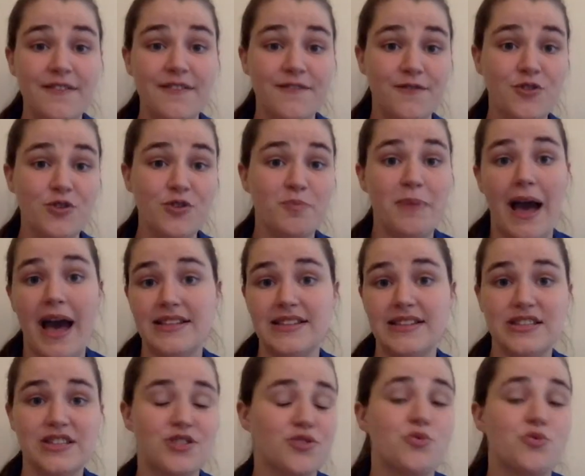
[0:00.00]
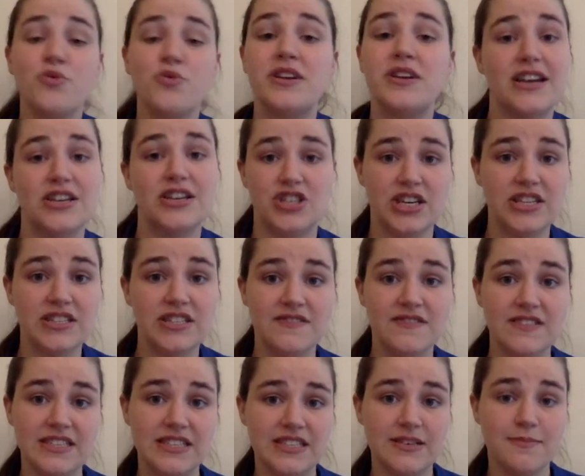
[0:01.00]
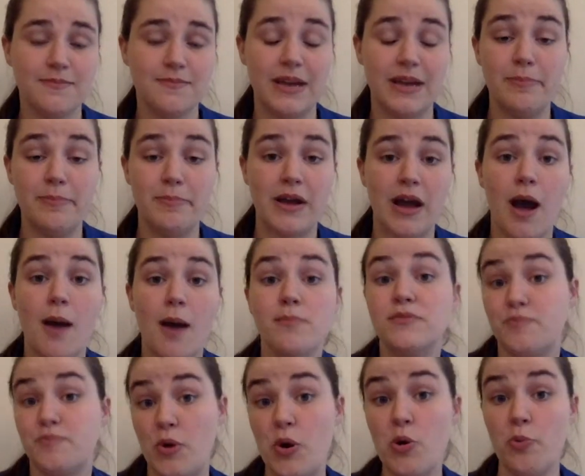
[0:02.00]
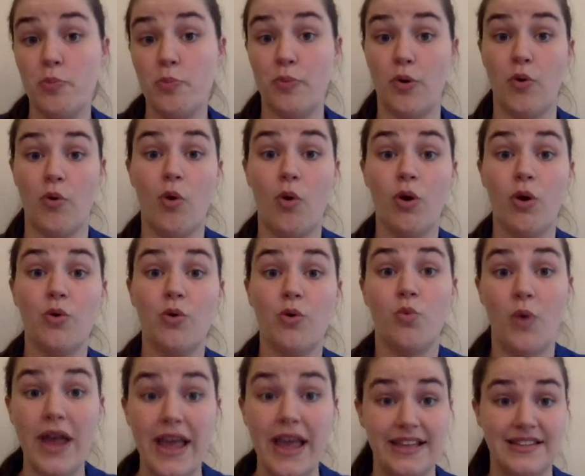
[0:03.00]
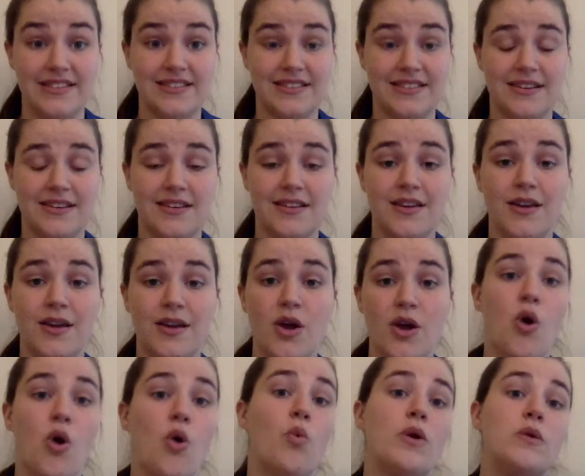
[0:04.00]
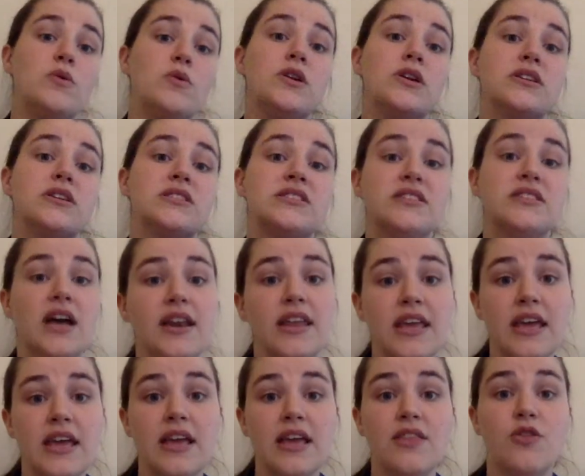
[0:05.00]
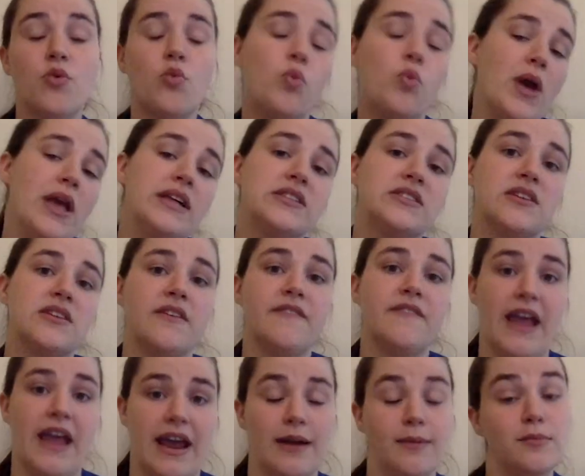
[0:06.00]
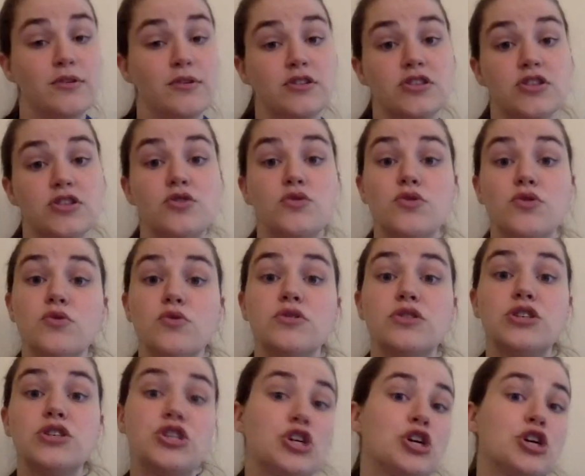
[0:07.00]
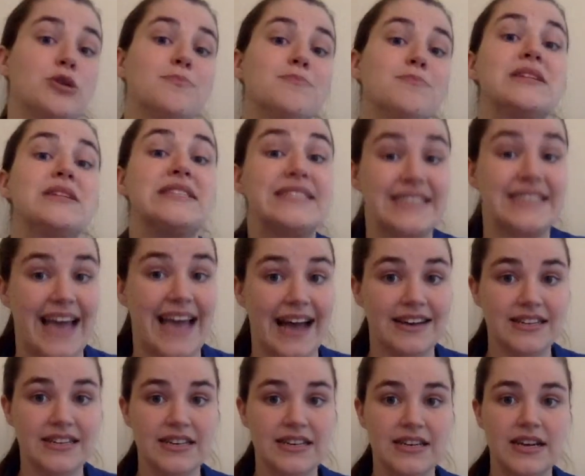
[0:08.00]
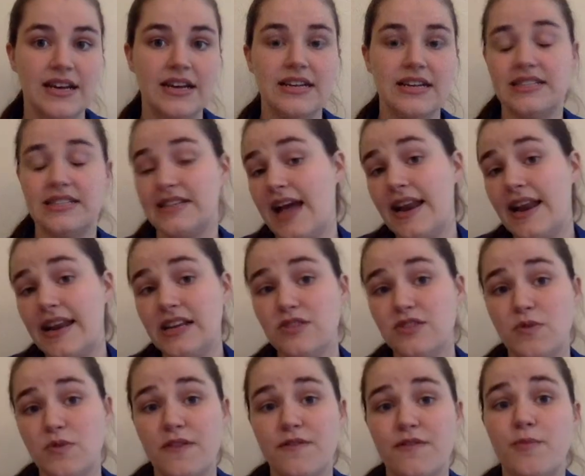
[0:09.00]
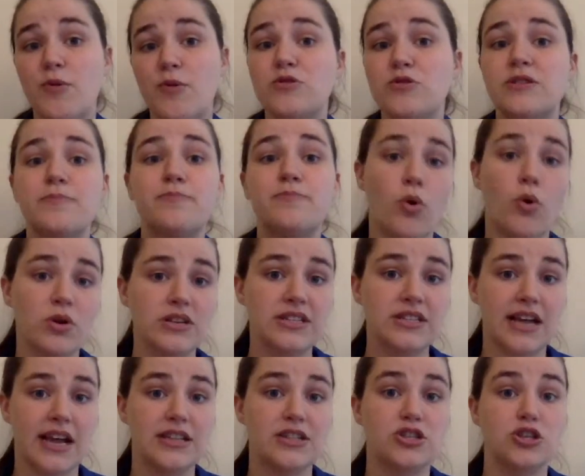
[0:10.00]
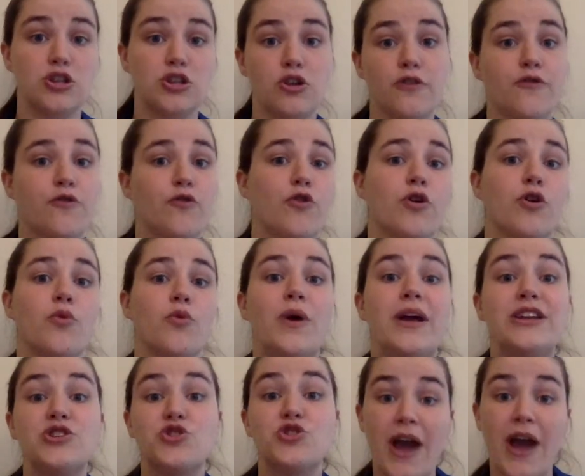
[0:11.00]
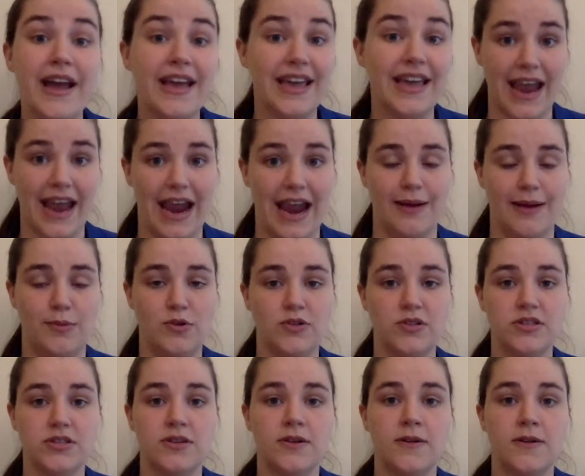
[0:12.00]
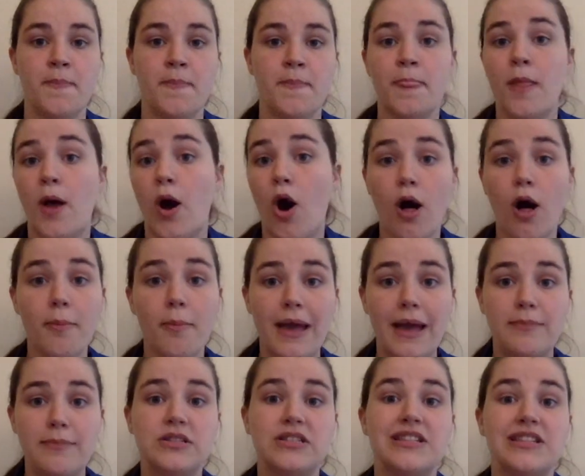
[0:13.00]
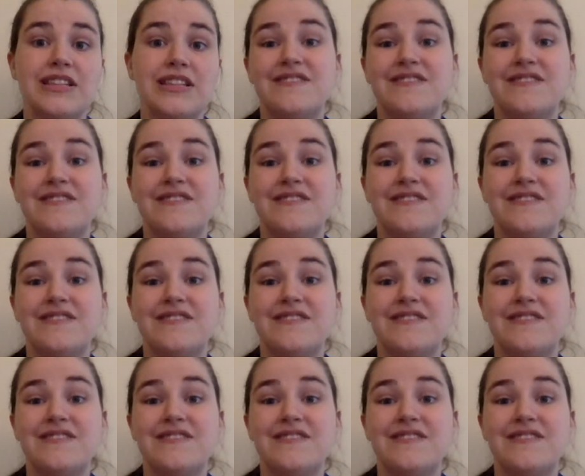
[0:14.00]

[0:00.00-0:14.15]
food passes through the digestive system, it becomes poop or waste. When studying the waste of animals, you use the term scat. Scat is one of the most important signs to look for when tracking animals. All mammals leave